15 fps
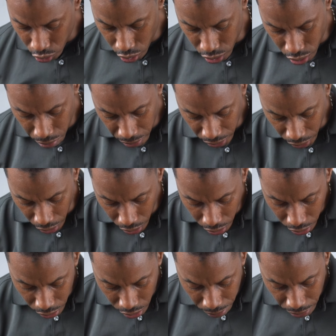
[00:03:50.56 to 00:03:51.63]
just to make it a
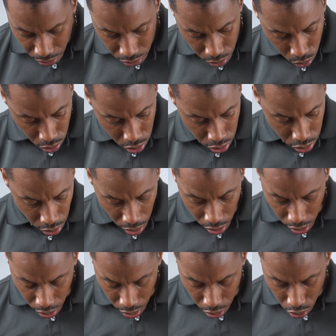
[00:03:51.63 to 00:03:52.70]
little bit
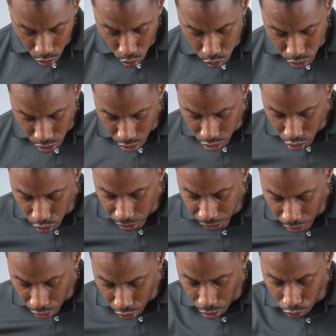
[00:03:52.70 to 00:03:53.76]
uh, looser so it
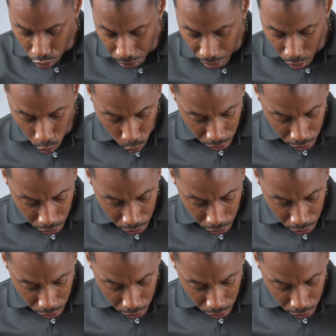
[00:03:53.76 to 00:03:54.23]
can go around my